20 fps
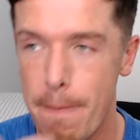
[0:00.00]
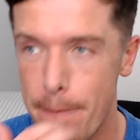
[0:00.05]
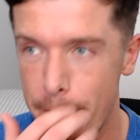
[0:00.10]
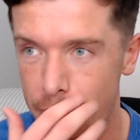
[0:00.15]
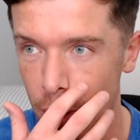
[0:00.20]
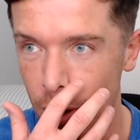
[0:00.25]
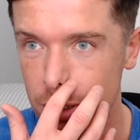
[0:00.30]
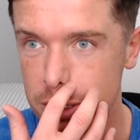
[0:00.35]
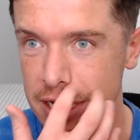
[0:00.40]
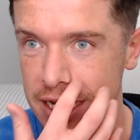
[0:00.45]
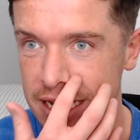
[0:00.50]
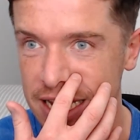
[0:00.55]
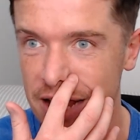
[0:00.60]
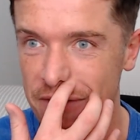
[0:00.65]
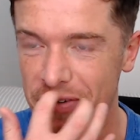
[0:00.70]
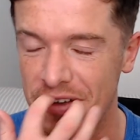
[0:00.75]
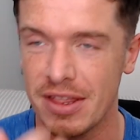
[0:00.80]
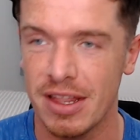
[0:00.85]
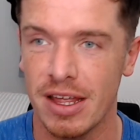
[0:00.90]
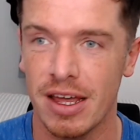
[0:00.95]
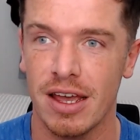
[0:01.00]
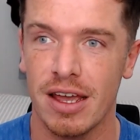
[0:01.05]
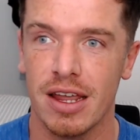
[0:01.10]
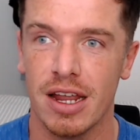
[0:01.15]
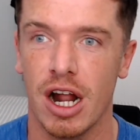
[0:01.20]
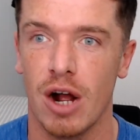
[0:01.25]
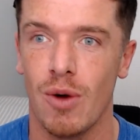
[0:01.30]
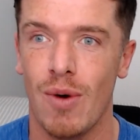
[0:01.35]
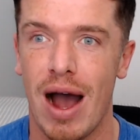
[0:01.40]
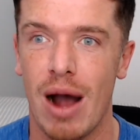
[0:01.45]
But given that, you
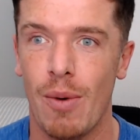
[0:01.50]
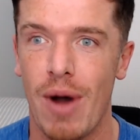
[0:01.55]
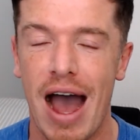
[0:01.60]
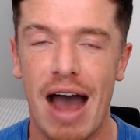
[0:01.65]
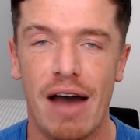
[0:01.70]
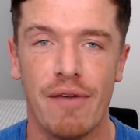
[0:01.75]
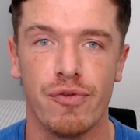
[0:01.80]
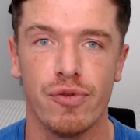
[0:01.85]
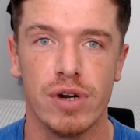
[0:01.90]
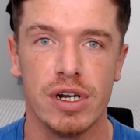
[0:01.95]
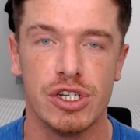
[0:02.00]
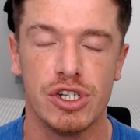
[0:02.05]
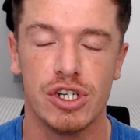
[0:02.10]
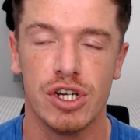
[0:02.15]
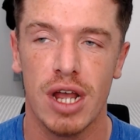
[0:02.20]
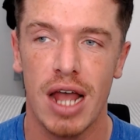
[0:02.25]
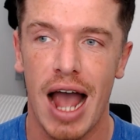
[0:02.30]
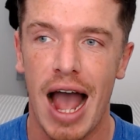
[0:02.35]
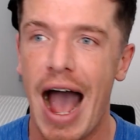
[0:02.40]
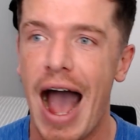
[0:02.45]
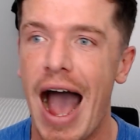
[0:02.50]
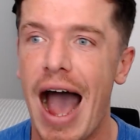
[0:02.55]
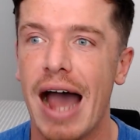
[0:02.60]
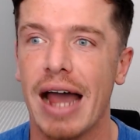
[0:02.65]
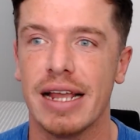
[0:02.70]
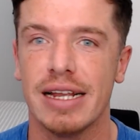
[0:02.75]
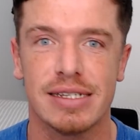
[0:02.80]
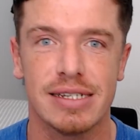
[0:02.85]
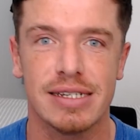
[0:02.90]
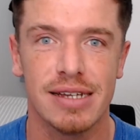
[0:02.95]
know, our average
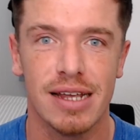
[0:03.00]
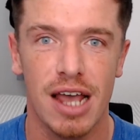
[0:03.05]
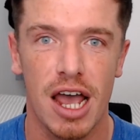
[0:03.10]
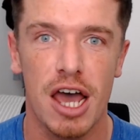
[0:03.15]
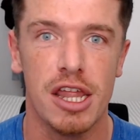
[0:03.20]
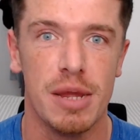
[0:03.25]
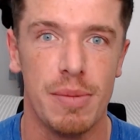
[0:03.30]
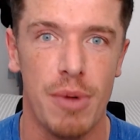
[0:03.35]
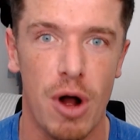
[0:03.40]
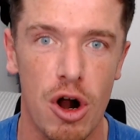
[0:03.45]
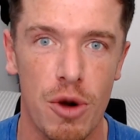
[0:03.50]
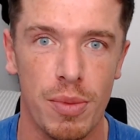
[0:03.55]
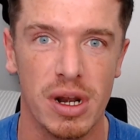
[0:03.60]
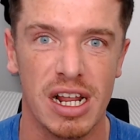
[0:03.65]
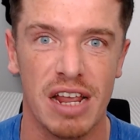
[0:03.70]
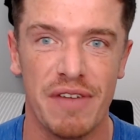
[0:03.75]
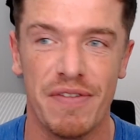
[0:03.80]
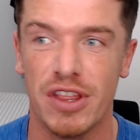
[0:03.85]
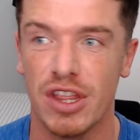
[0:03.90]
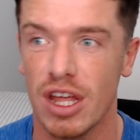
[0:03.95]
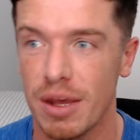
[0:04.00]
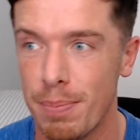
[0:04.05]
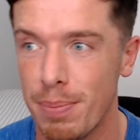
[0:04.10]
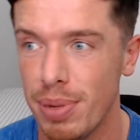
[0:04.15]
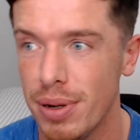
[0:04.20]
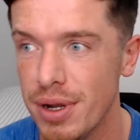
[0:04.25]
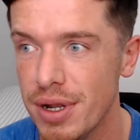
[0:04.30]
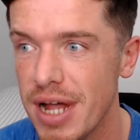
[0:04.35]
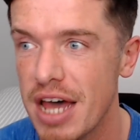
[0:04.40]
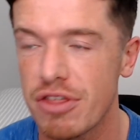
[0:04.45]
height at the moment, given the
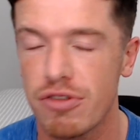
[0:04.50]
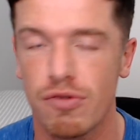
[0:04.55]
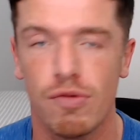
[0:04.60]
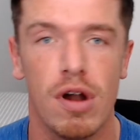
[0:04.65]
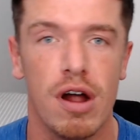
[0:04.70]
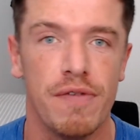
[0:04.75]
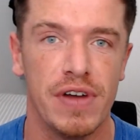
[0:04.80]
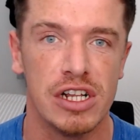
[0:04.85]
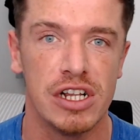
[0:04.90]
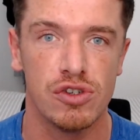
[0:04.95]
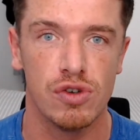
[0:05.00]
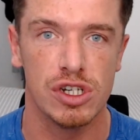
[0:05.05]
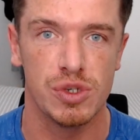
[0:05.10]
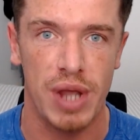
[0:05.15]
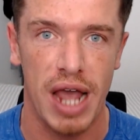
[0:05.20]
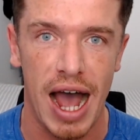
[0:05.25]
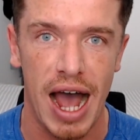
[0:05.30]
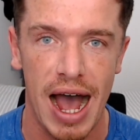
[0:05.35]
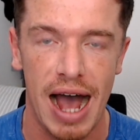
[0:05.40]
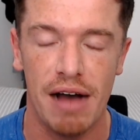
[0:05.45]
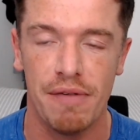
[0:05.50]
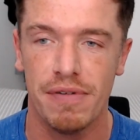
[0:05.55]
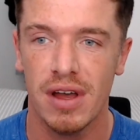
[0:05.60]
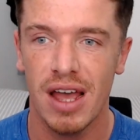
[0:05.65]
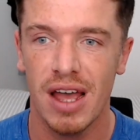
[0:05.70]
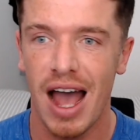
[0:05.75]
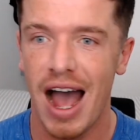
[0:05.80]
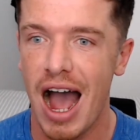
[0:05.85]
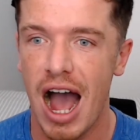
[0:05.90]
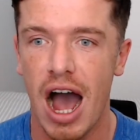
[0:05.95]
plethora of injuries we have,
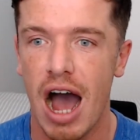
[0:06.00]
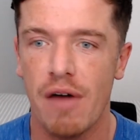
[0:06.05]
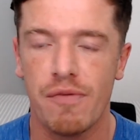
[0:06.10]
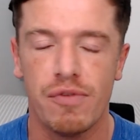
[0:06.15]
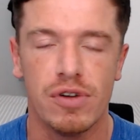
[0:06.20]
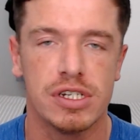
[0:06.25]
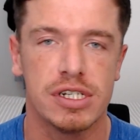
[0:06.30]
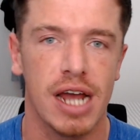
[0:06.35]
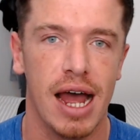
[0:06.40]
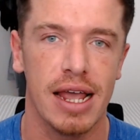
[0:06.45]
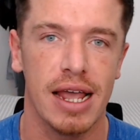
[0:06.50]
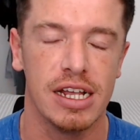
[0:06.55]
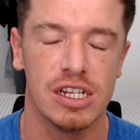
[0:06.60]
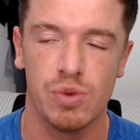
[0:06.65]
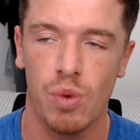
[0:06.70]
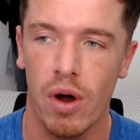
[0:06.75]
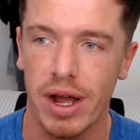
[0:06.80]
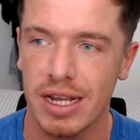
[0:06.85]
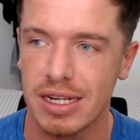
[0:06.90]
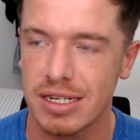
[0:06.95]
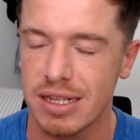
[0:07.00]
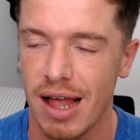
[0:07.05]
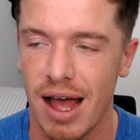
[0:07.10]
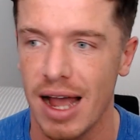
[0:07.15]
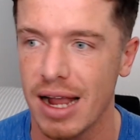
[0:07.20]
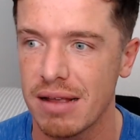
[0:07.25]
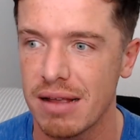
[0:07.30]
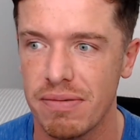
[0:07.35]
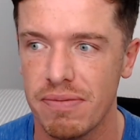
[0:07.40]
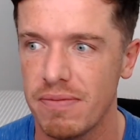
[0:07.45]
our average height is what, it's
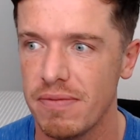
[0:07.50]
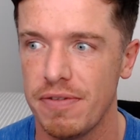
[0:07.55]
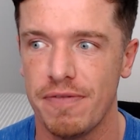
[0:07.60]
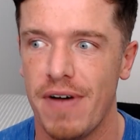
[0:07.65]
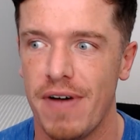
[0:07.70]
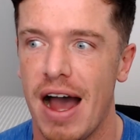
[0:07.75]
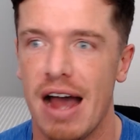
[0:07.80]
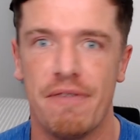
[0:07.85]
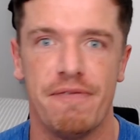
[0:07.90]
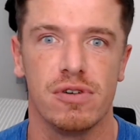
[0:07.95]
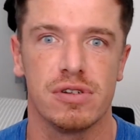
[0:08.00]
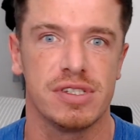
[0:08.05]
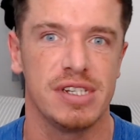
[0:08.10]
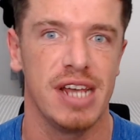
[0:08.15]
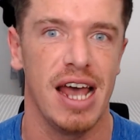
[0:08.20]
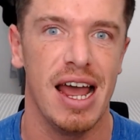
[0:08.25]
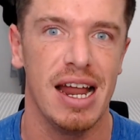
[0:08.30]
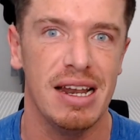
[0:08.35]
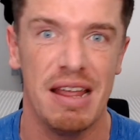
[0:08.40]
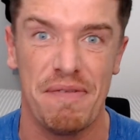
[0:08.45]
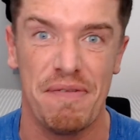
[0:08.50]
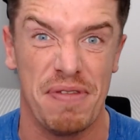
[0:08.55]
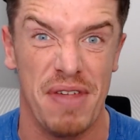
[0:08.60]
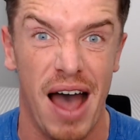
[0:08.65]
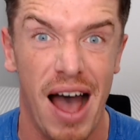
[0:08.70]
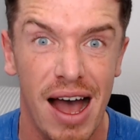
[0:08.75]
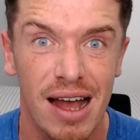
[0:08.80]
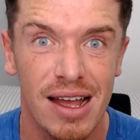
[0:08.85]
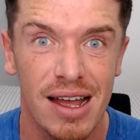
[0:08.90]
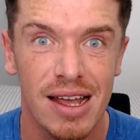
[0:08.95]
like 5'10", if
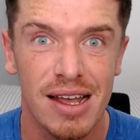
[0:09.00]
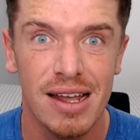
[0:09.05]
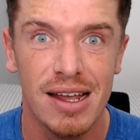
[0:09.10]
that.